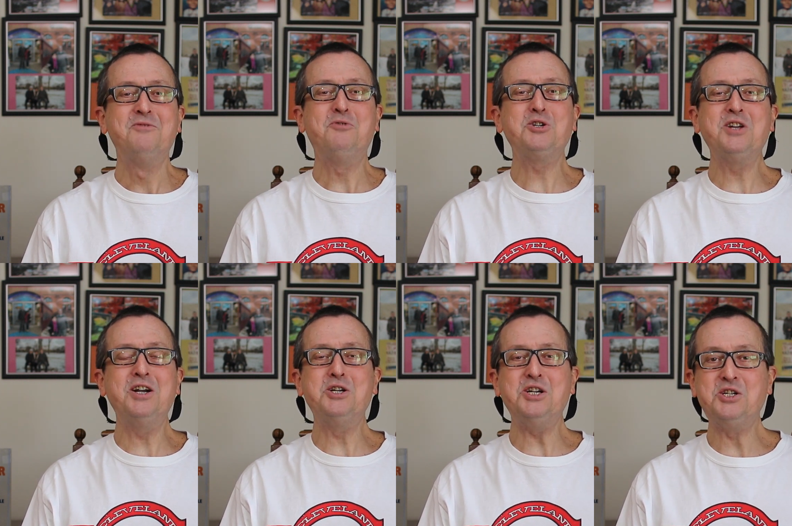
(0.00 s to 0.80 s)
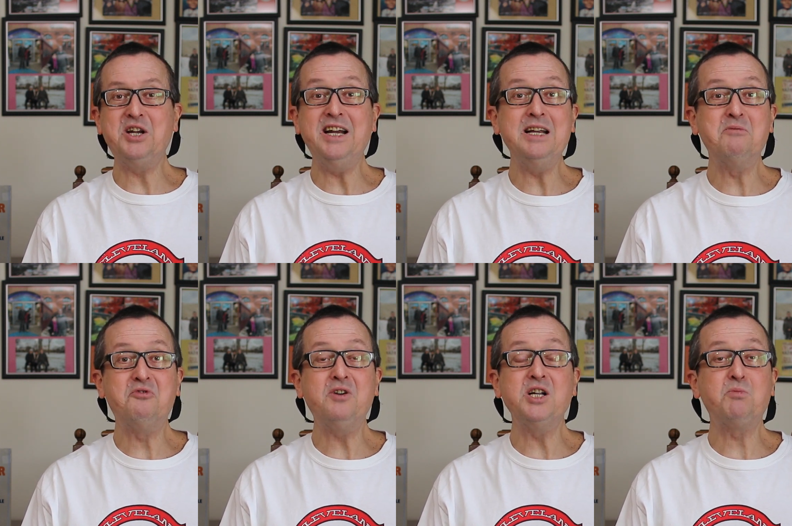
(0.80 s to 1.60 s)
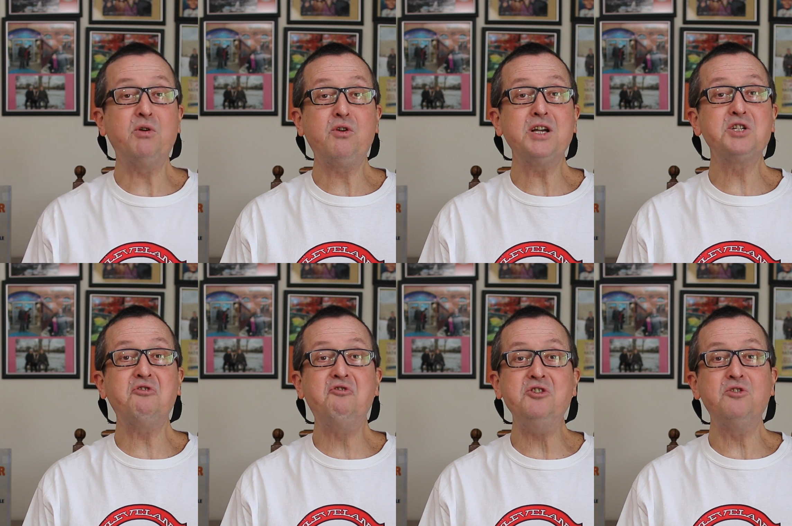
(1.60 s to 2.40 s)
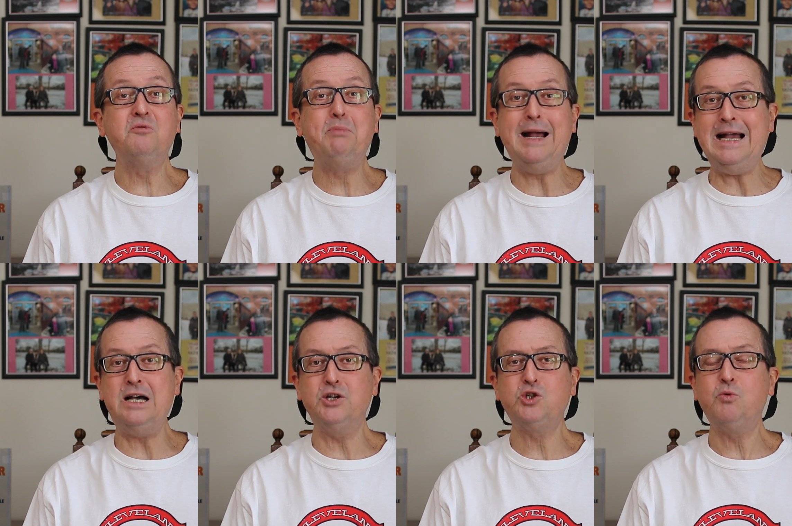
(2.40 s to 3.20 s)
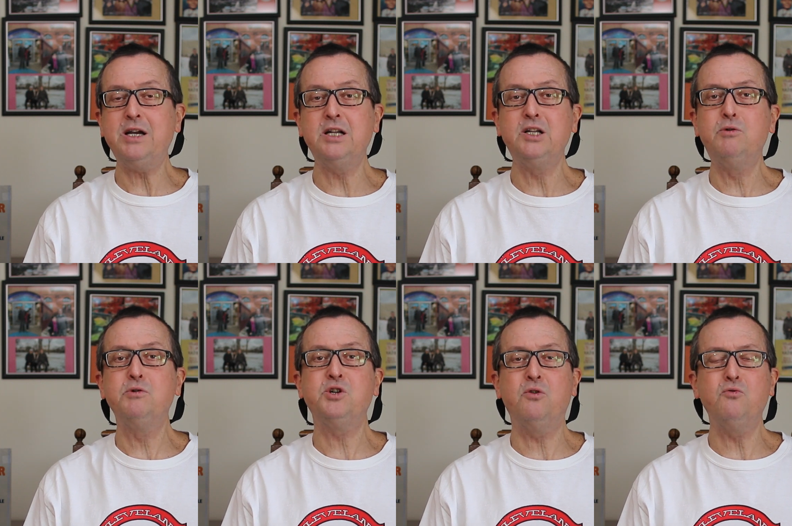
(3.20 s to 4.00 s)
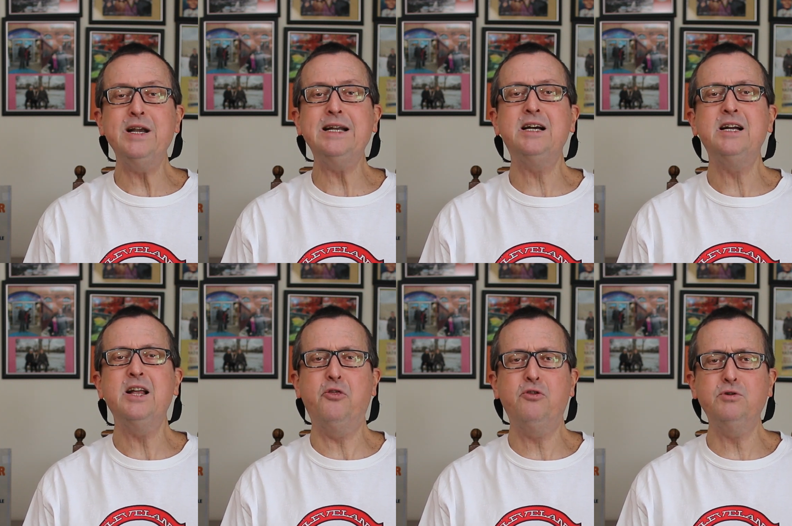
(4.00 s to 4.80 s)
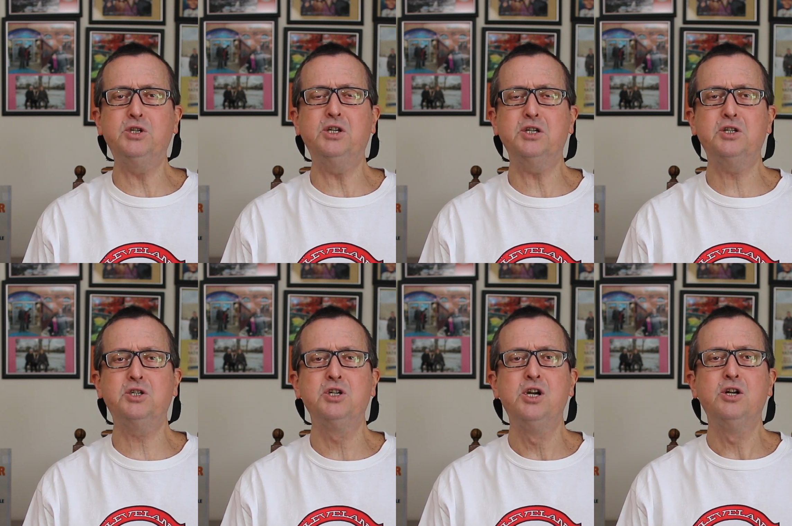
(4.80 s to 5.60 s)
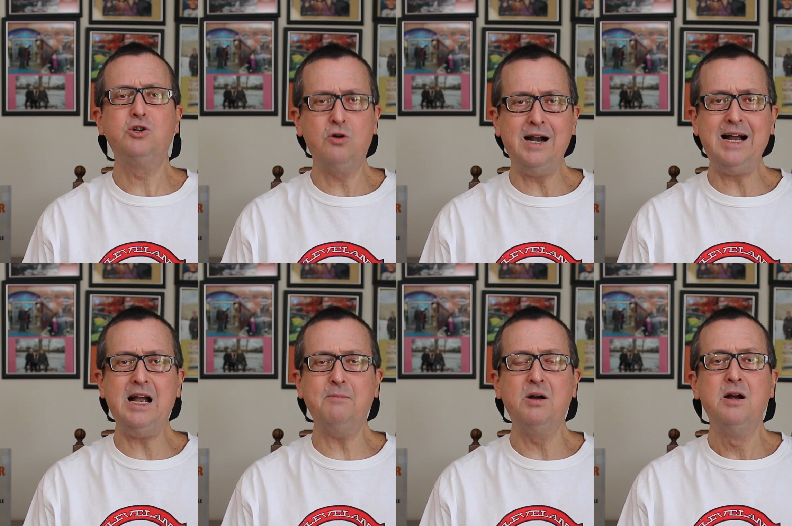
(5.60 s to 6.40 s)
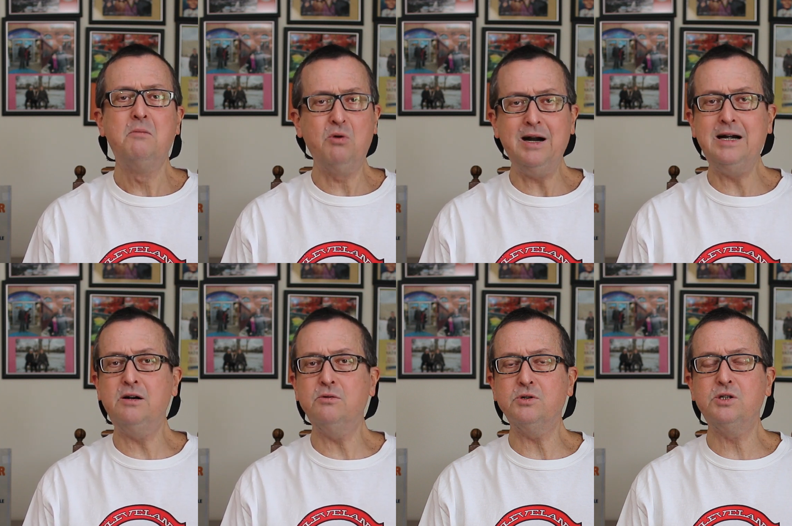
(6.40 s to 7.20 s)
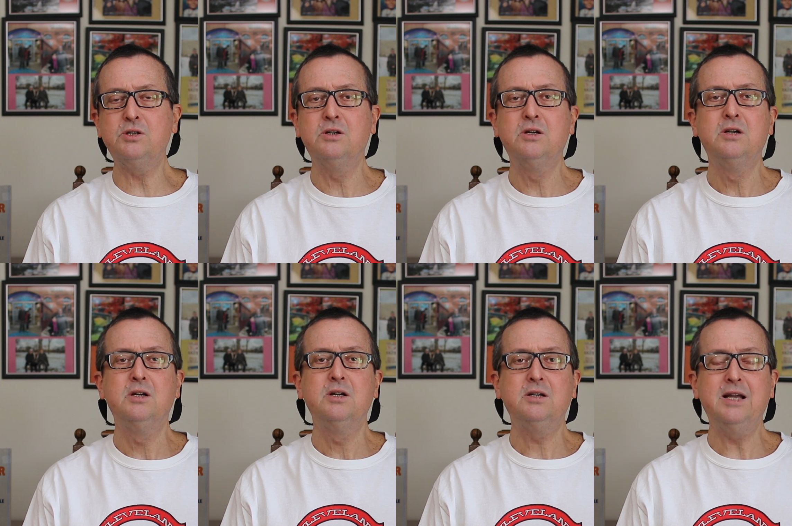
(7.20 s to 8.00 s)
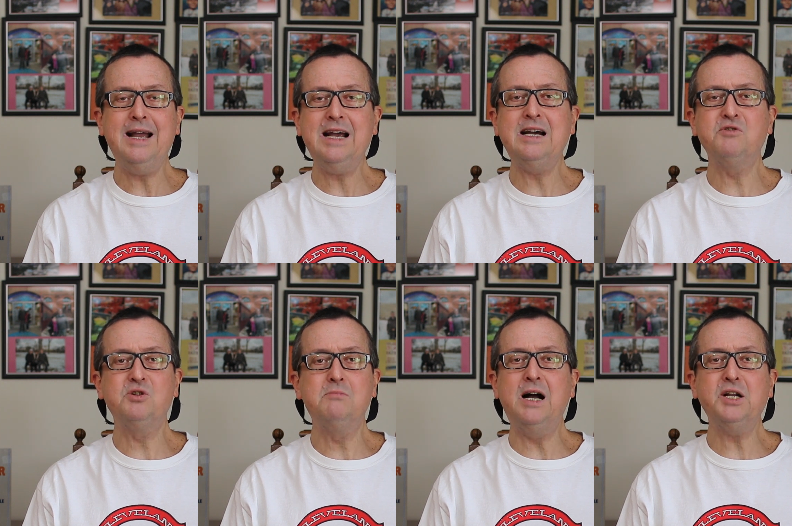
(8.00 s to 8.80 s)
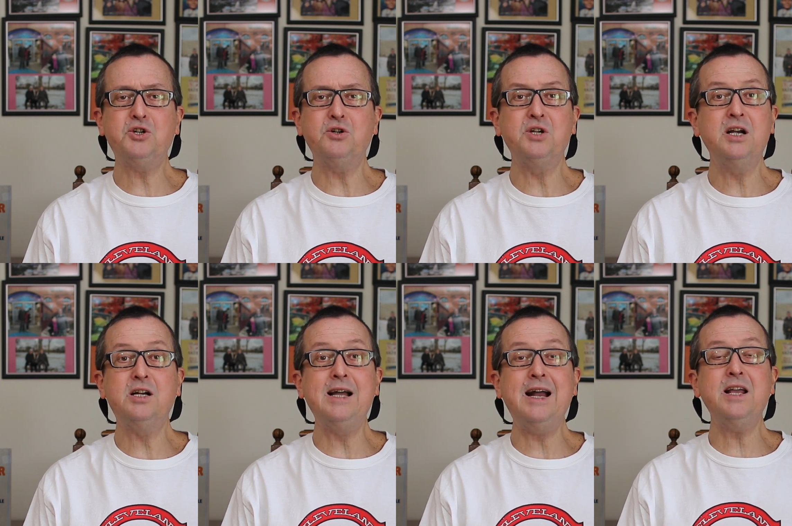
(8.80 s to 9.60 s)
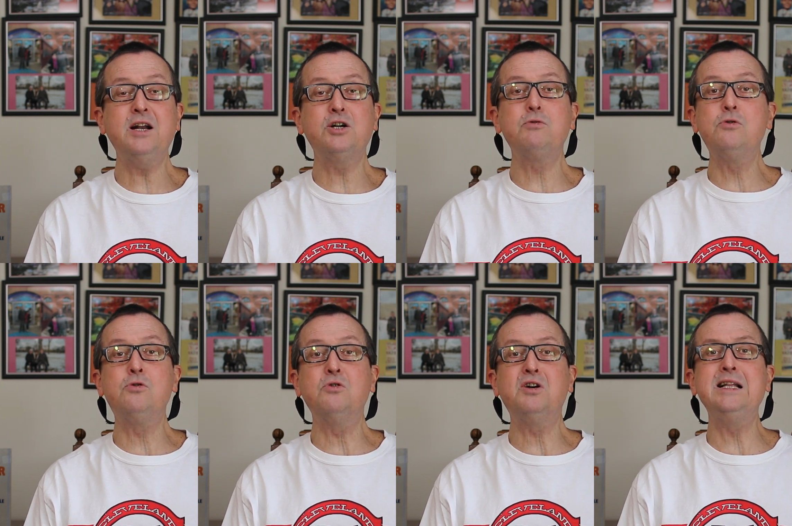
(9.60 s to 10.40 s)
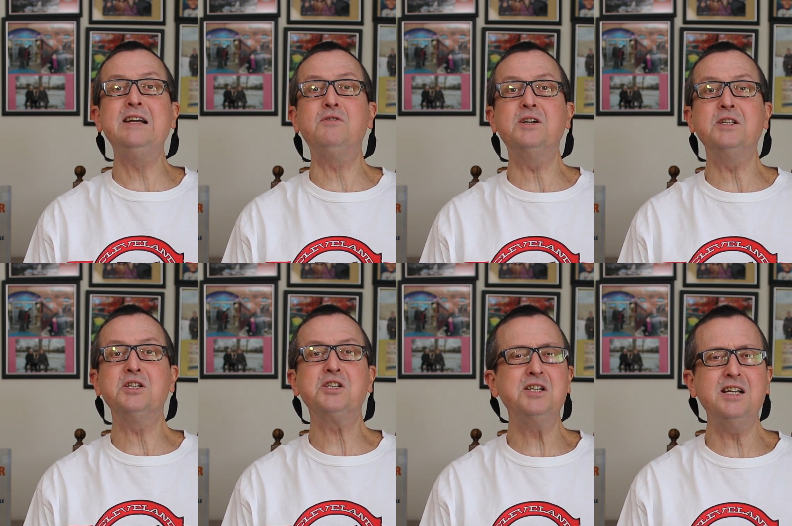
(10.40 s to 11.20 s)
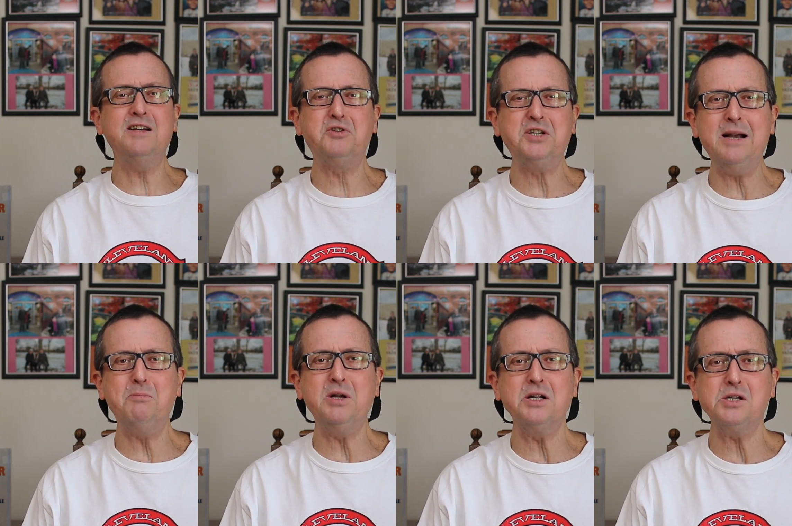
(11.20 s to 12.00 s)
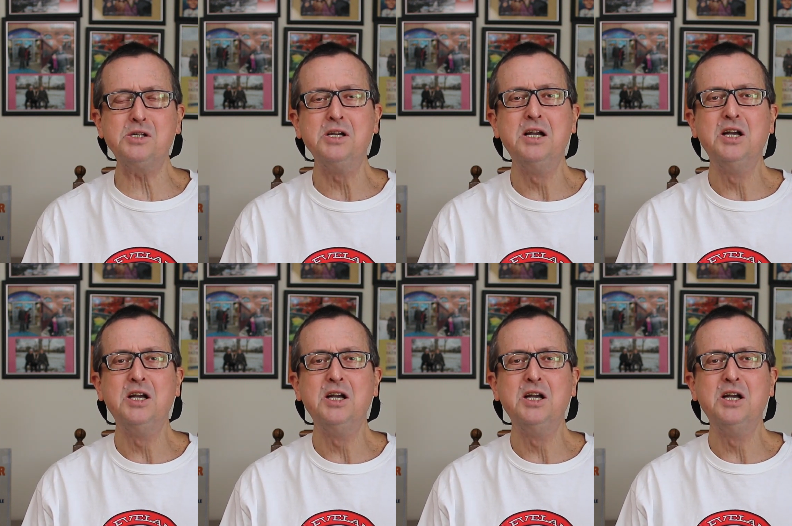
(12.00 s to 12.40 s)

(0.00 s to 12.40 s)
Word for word: First Energy Stadium friends, Progressive Field pals, Quicken Loans Arena enthusiasts, Tribe, Browns, Cavs, Monsters, and Gladiators Rule, Cleveland, City of Champions.